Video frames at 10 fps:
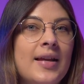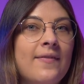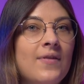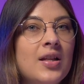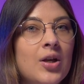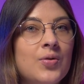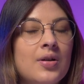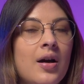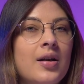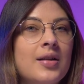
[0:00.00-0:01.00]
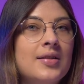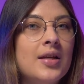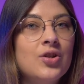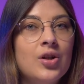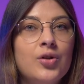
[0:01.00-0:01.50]
and videos are
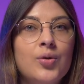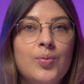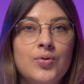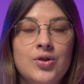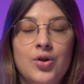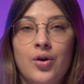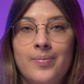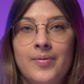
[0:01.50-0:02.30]
essential to boost your